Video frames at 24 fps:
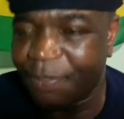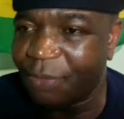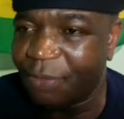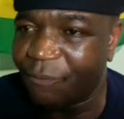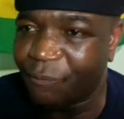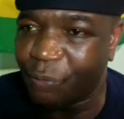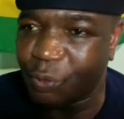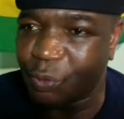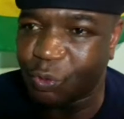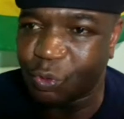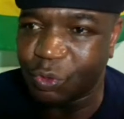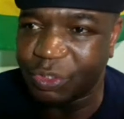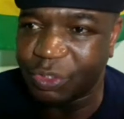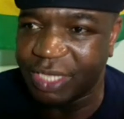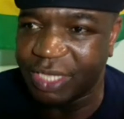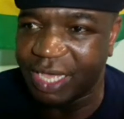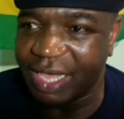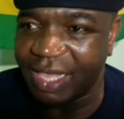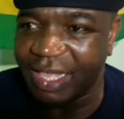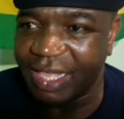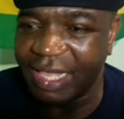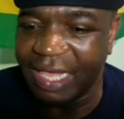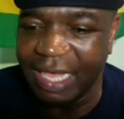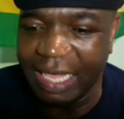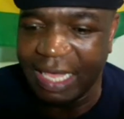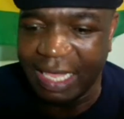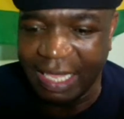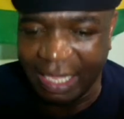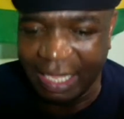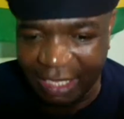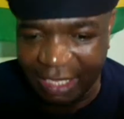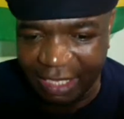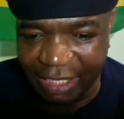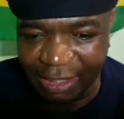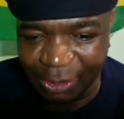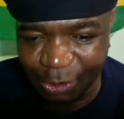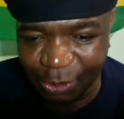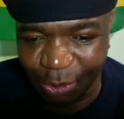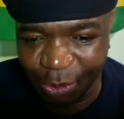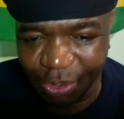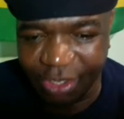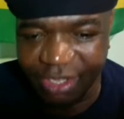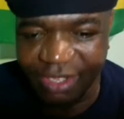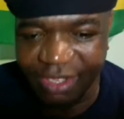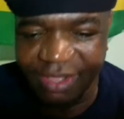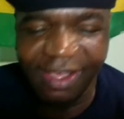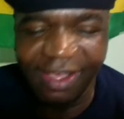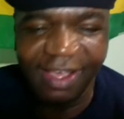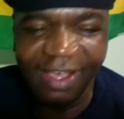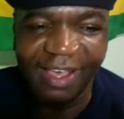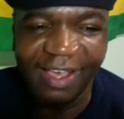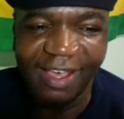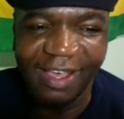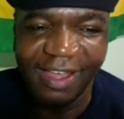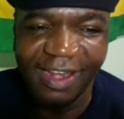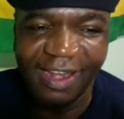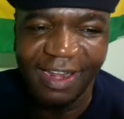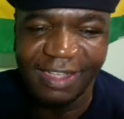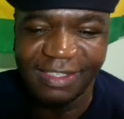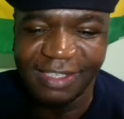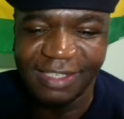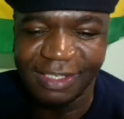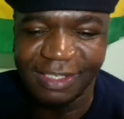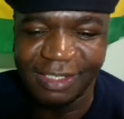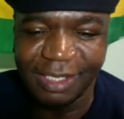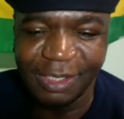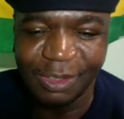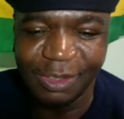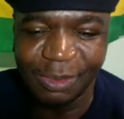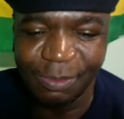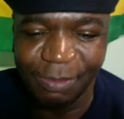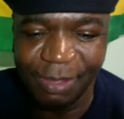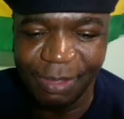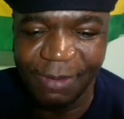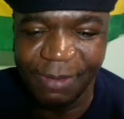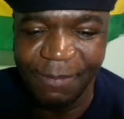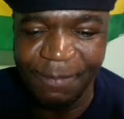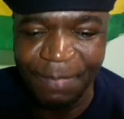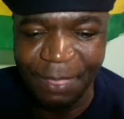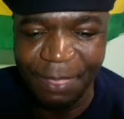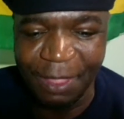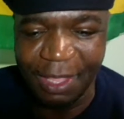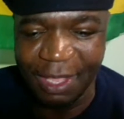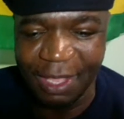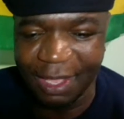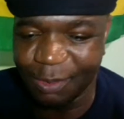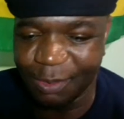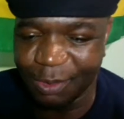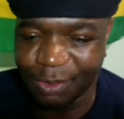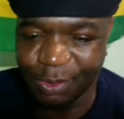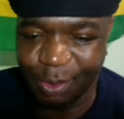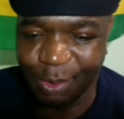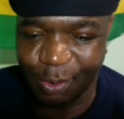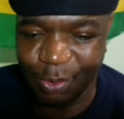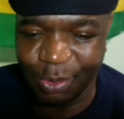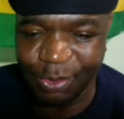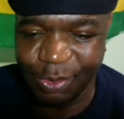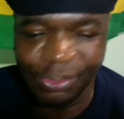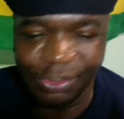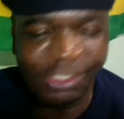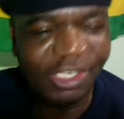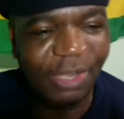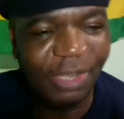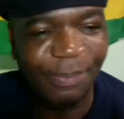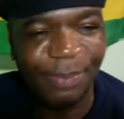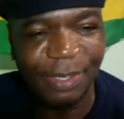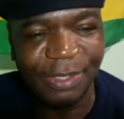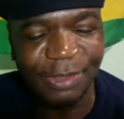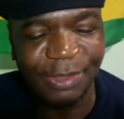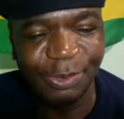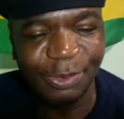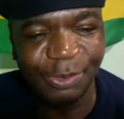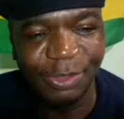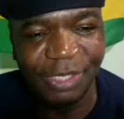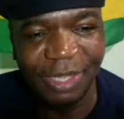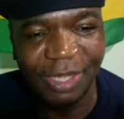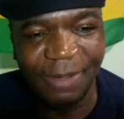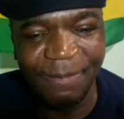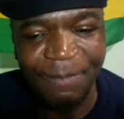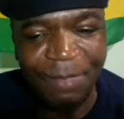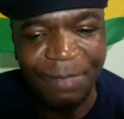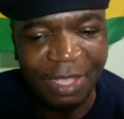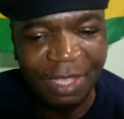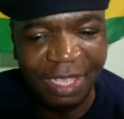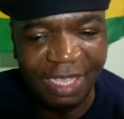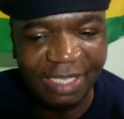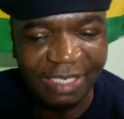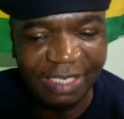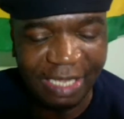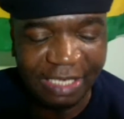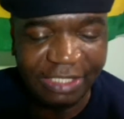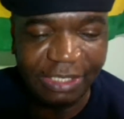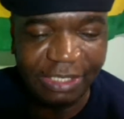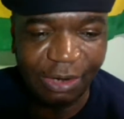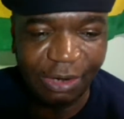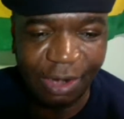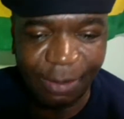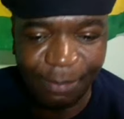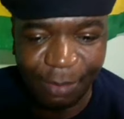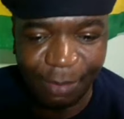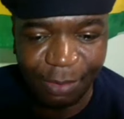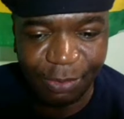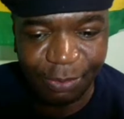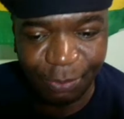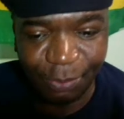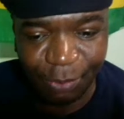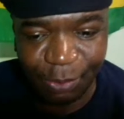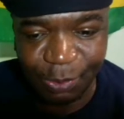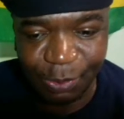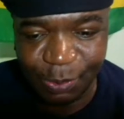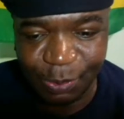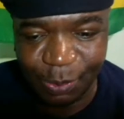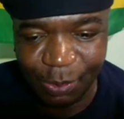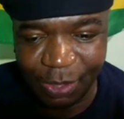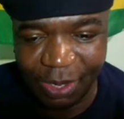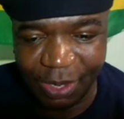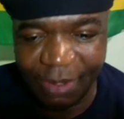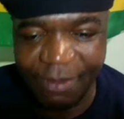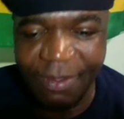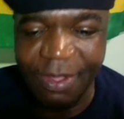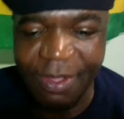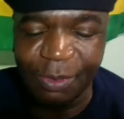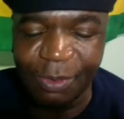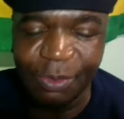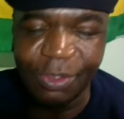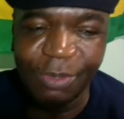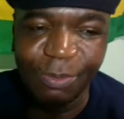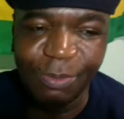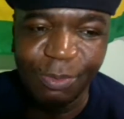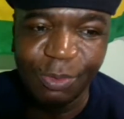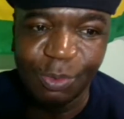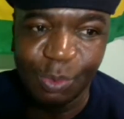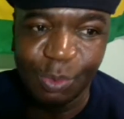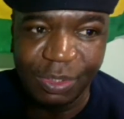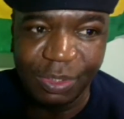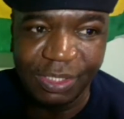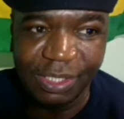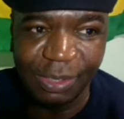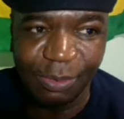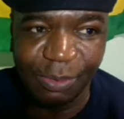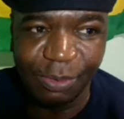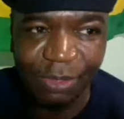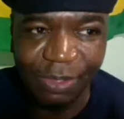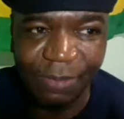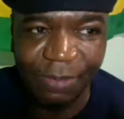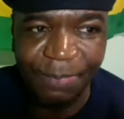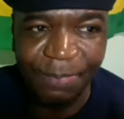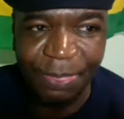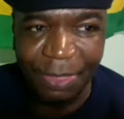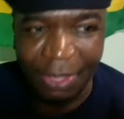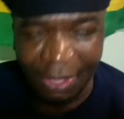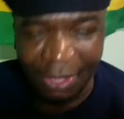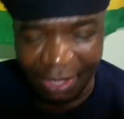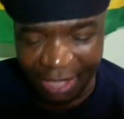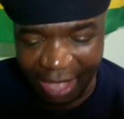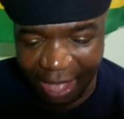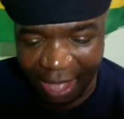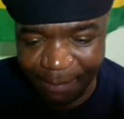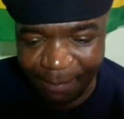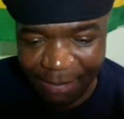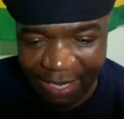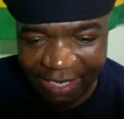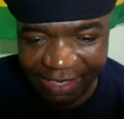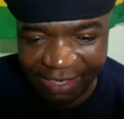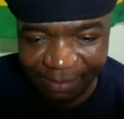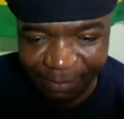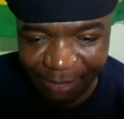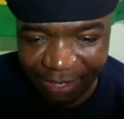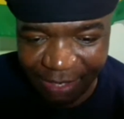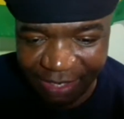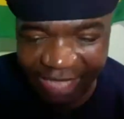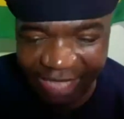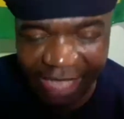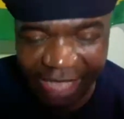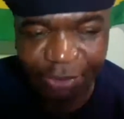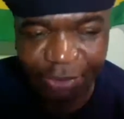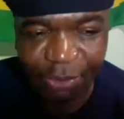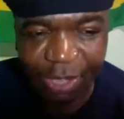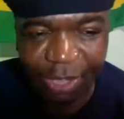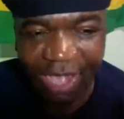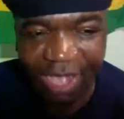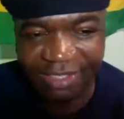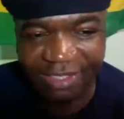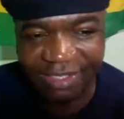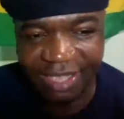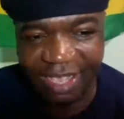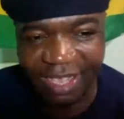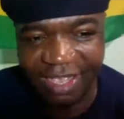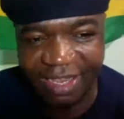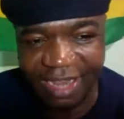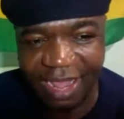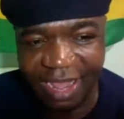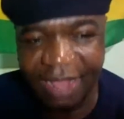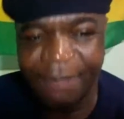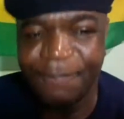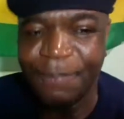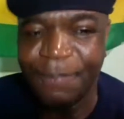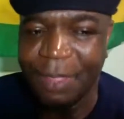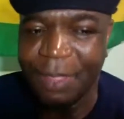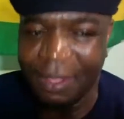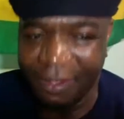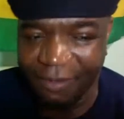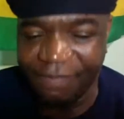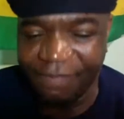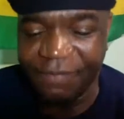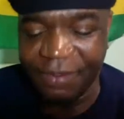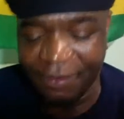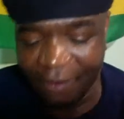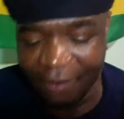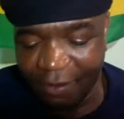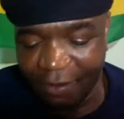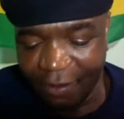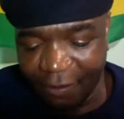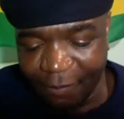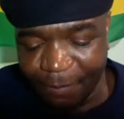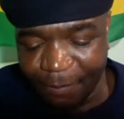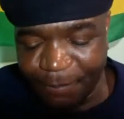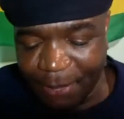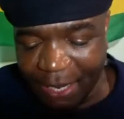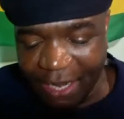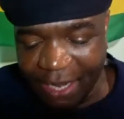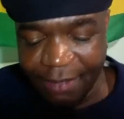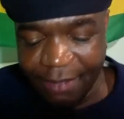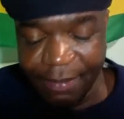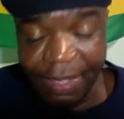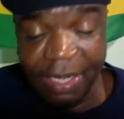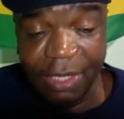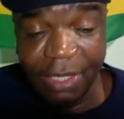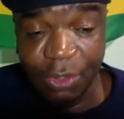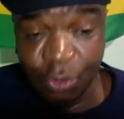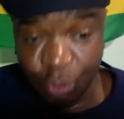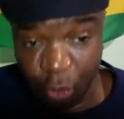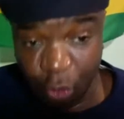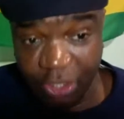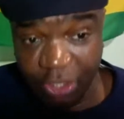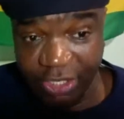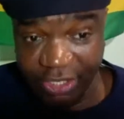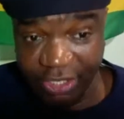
for today, enjoy, ladies and gentlemen. And when you shepherd Judah, I start about Mwonzora. With amendment actually assign even on a parliament don't